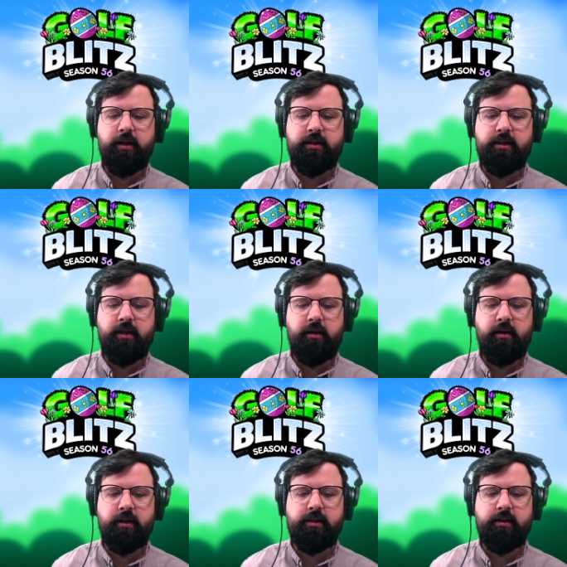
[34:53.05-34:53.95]
This is the
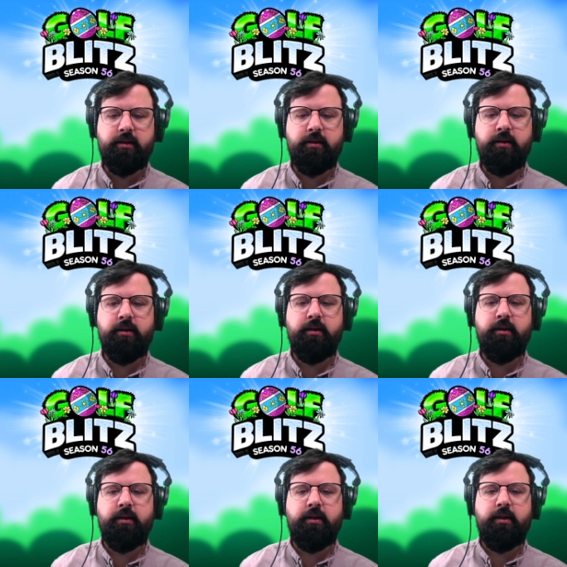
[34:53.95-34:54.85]
longest
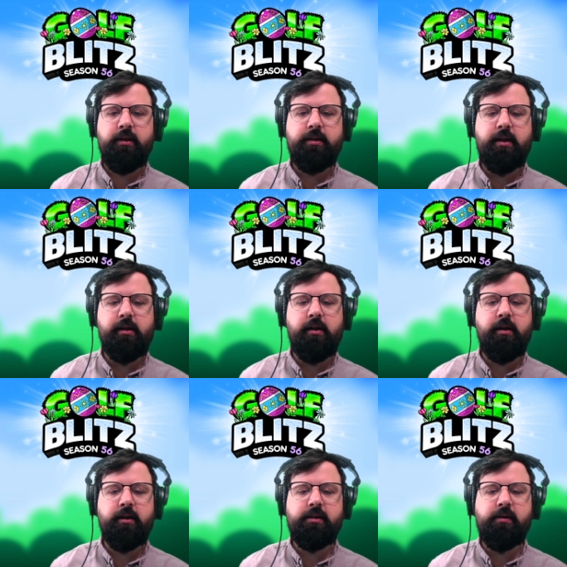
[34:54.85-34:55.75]
the
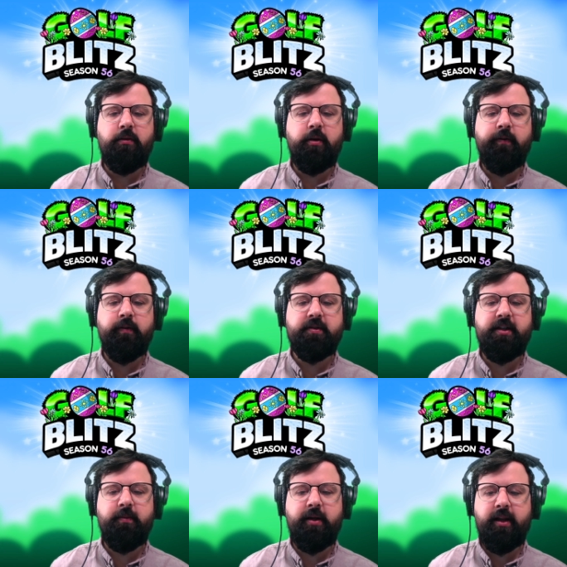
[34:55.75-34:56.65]
longest hole I've ever
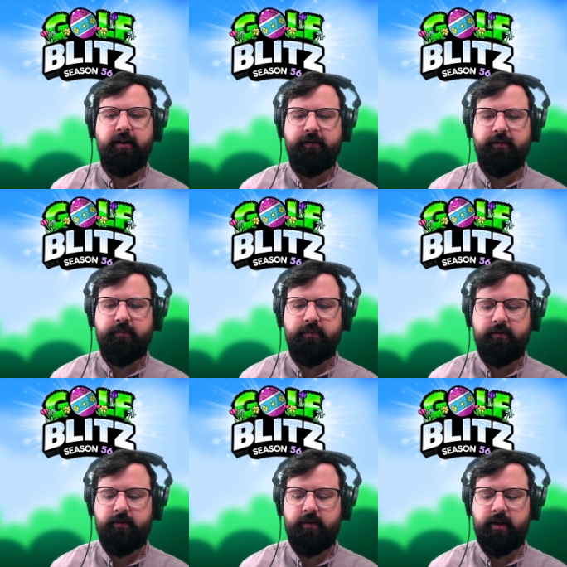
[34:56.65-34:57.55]
seen in my life.
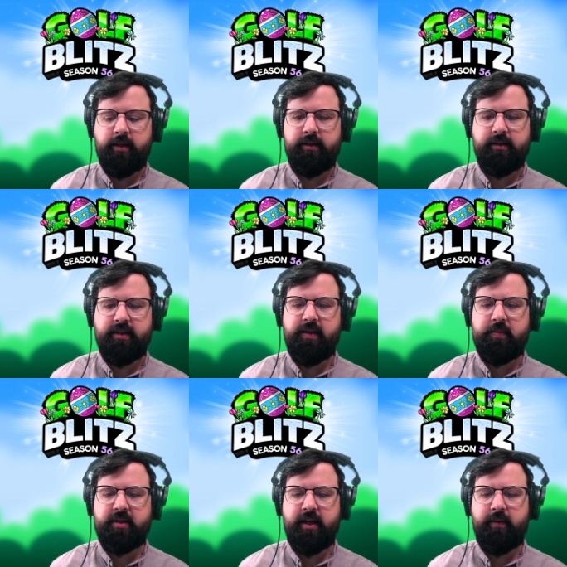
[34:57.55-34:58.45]

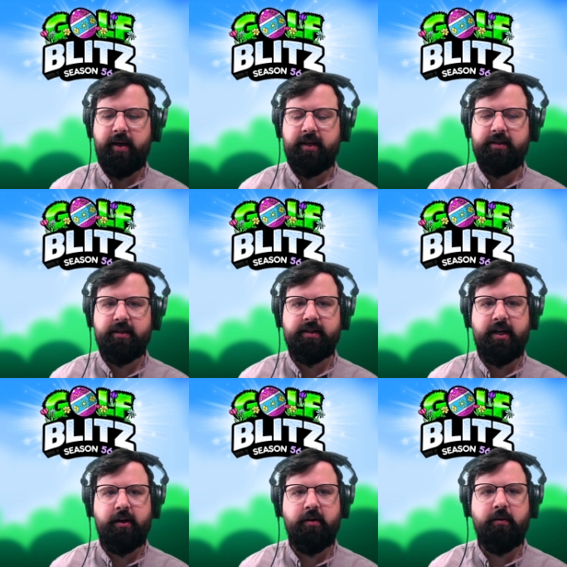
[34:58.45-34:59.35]
Seems like that is unimportant.